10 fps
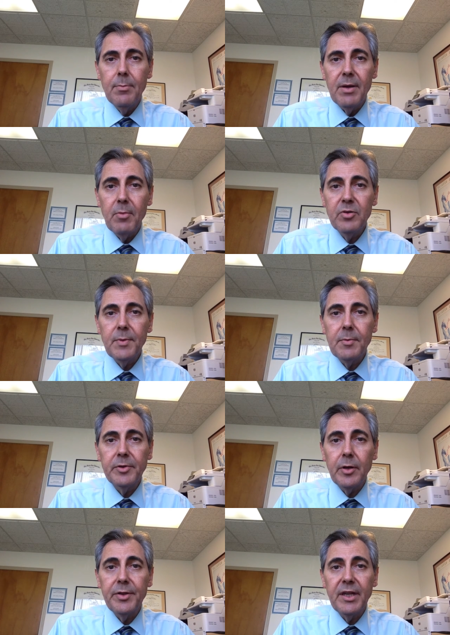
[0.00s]
But most people
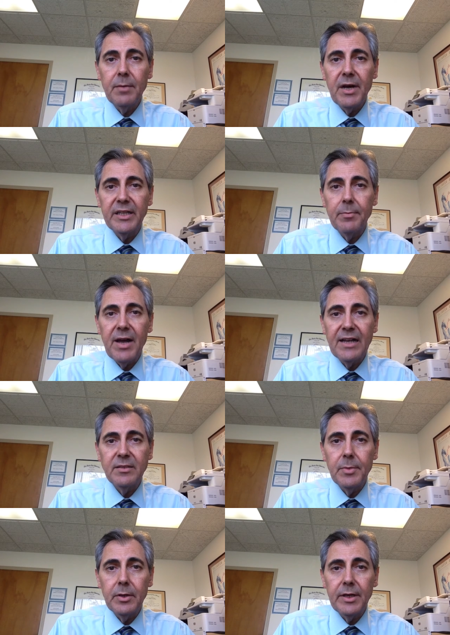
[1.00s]
don't think about the
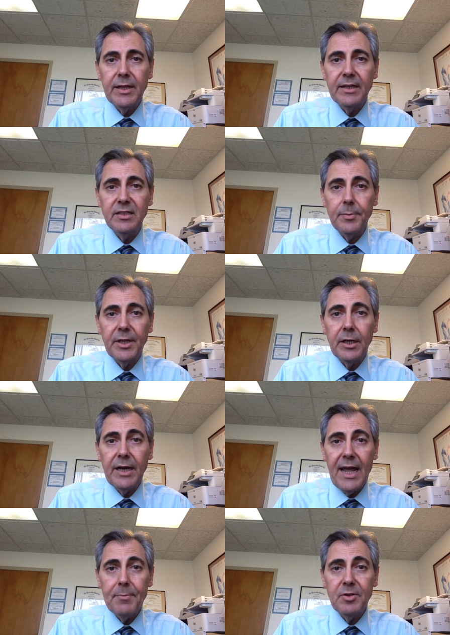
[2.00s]
possibility that something
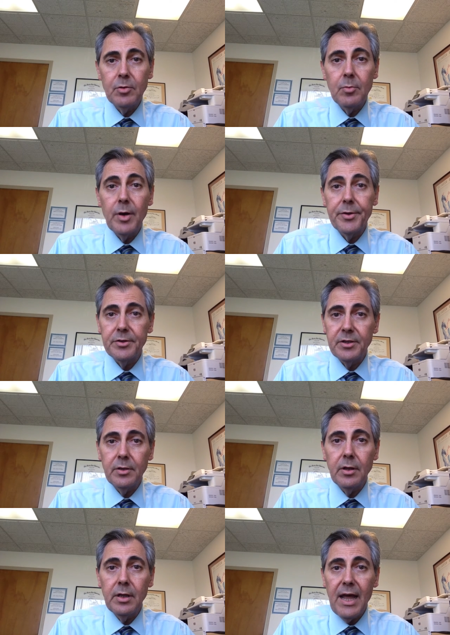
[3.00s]
could happen to them while they're
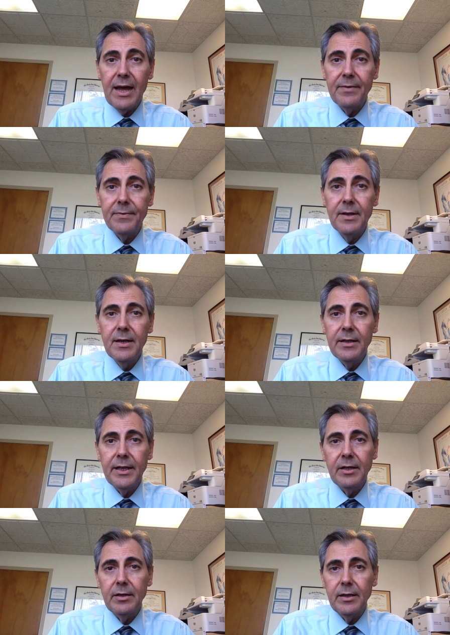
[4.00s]
still alive.
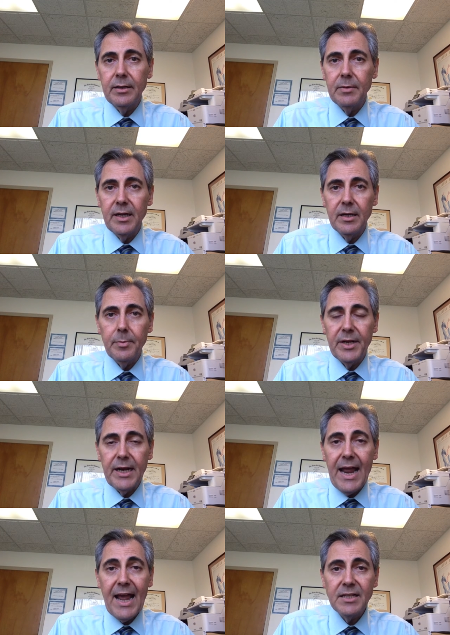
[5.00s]
They could end up in
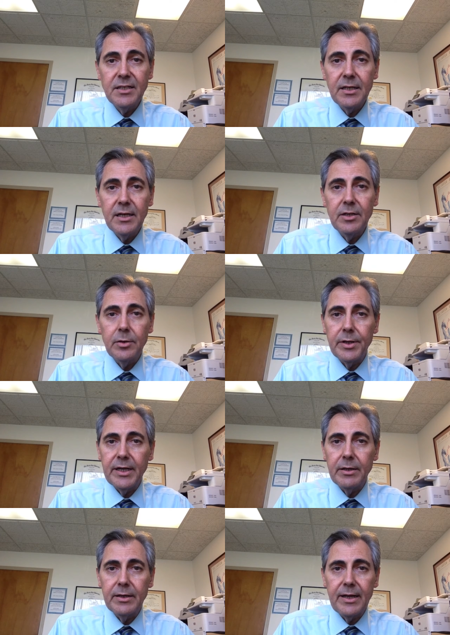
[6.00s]
an accident, or they
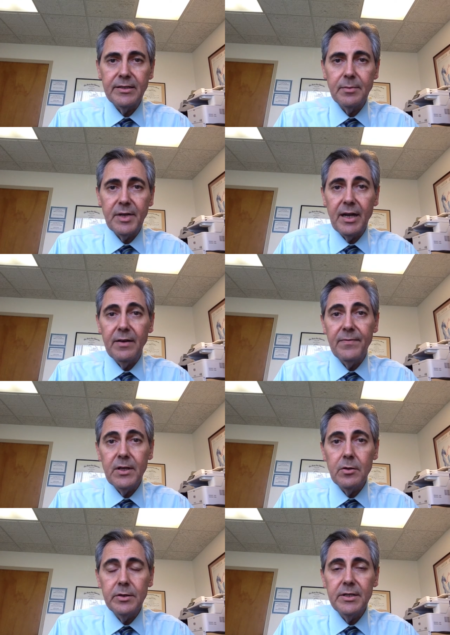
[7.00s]
could get some kind of
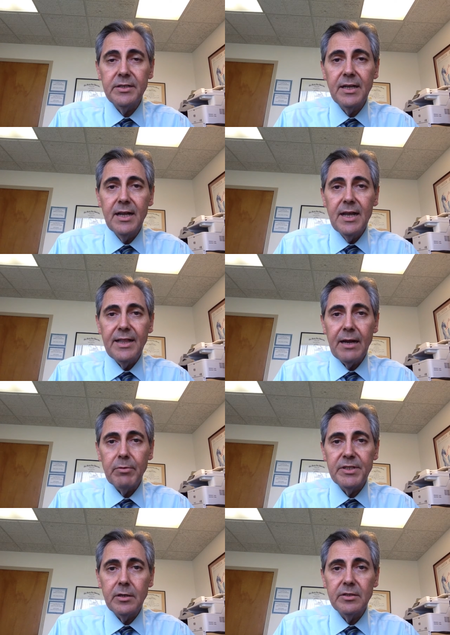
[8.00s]
illness that
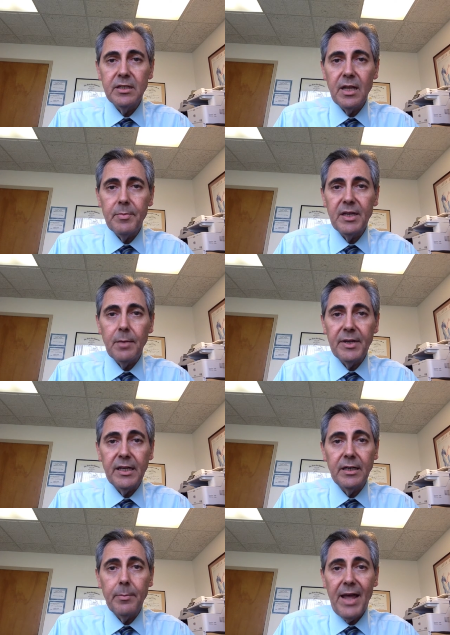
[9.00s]
results in them
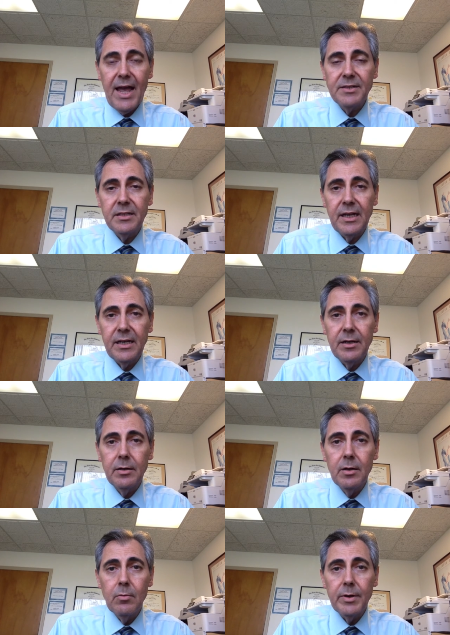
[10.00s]
becoming incapacitated,
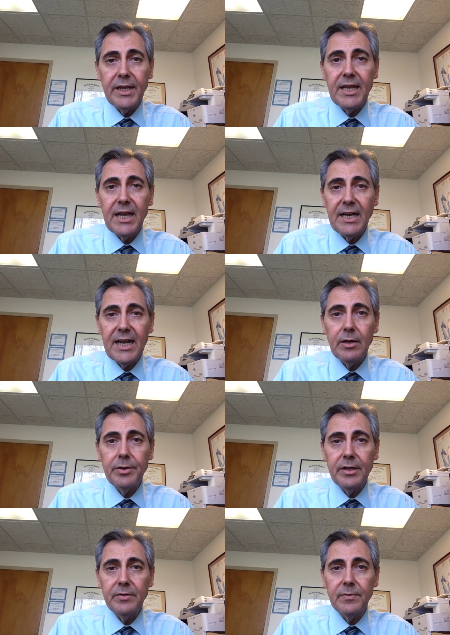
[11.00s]
or they can't
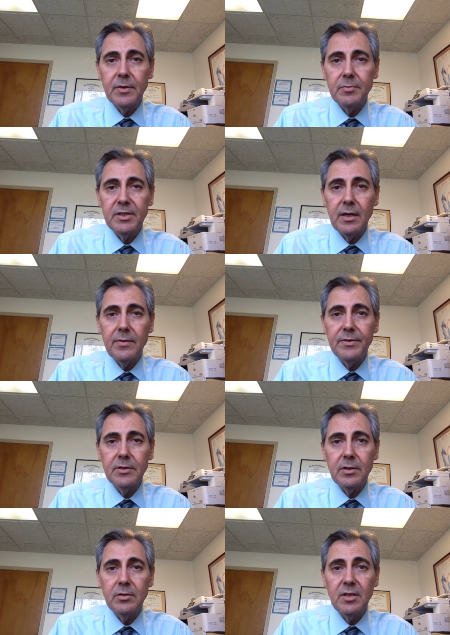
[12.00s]
handle things for themselves,
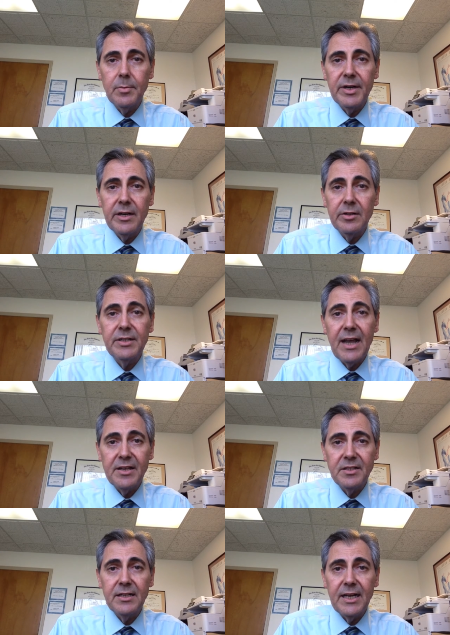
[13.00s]
and so somebody else
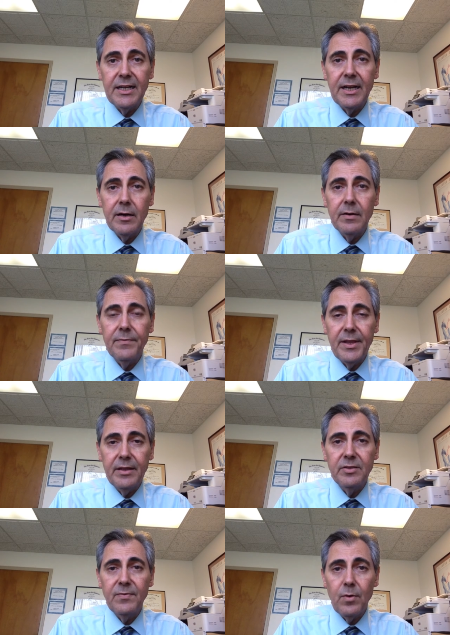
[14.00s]
has to take care of
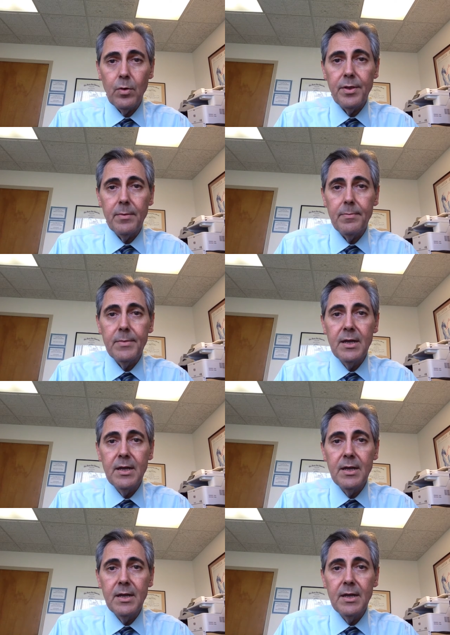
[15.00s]
things for them.